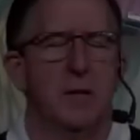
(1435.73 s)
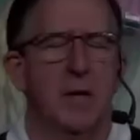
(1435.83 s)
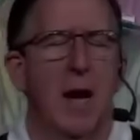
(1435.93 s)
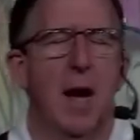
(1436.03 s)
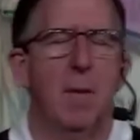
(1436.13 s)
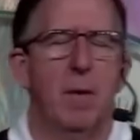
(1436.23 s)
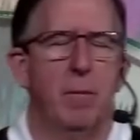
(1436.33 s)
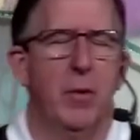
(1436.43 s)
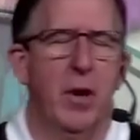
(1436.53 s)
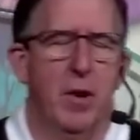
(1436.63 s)
this time
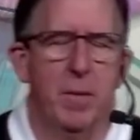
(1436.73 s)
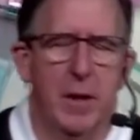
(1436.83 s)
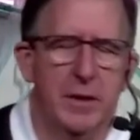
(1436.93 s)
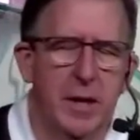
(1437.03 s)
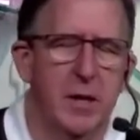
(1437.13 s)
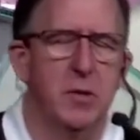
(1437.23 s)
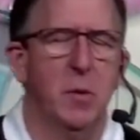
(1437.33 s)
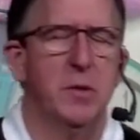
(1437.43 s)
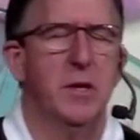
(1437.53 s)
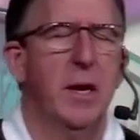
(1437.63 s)
of prayer and meditation.
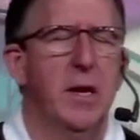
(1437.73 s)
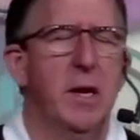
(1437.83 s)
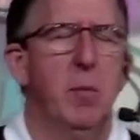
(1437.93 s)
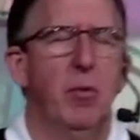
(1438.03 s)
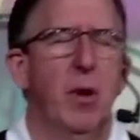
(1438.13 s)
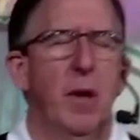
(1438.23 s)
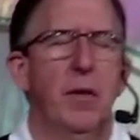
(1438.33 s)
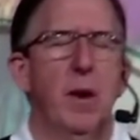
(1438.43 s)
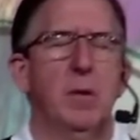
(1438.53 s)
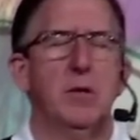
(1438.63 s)
I want you to take a deep
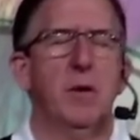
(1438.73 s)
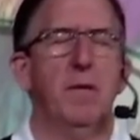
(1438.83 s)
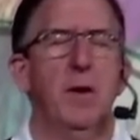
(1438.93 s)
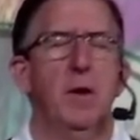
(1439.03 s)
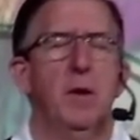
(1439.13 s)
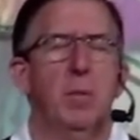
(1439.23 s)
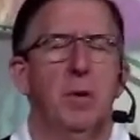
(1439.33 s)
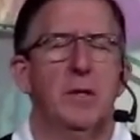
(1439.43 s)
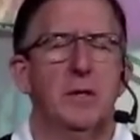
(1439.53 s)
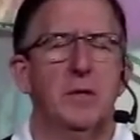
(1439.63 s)
breath, and I want you to feel the
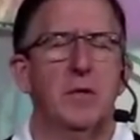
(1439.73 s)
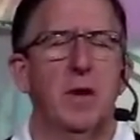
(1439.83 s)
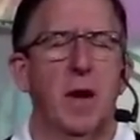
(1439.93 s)
presence of